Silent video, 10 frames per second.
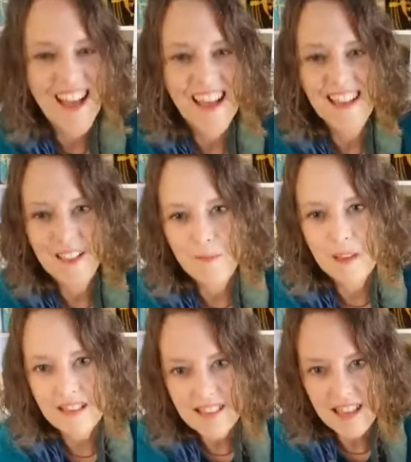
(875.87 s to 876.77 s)
Isabel
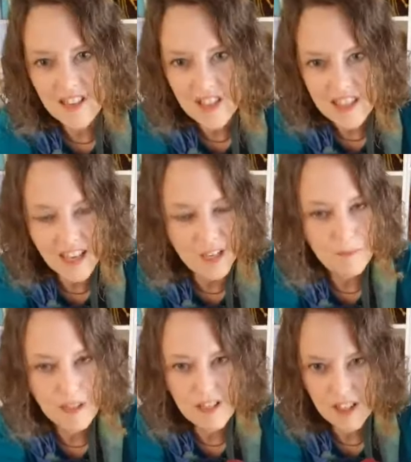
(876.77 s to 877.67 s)
says she's got a
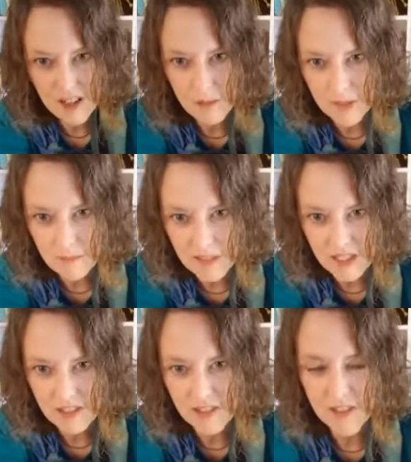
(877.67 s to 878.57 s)
bunch at home. I bet
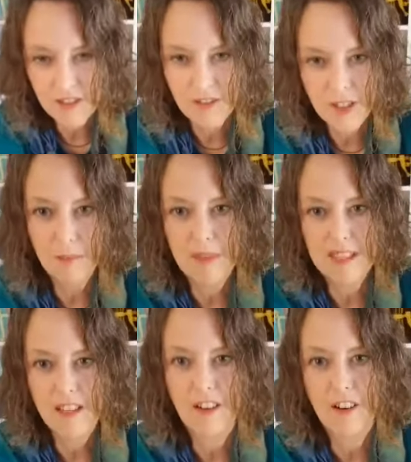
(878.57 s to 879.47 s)
you do. Get busy,
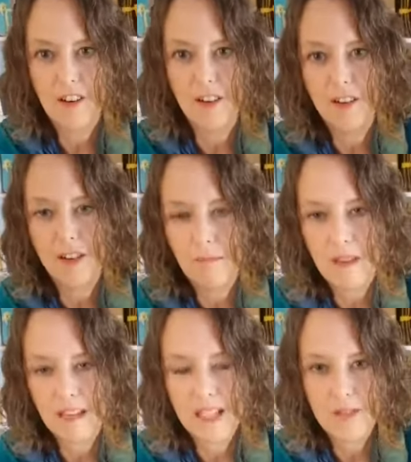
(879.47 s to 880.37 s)
girl. You could
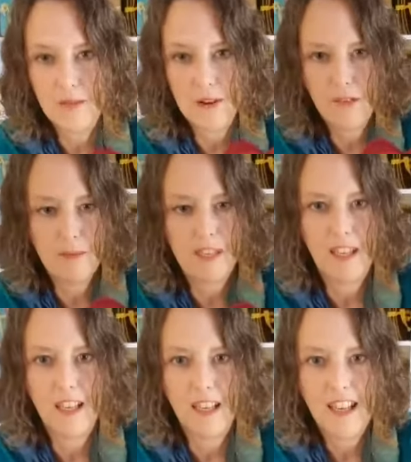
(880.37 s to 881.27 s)
make these for
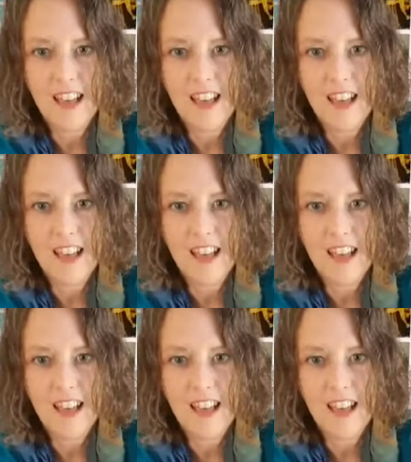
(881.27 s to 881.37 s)
everybody.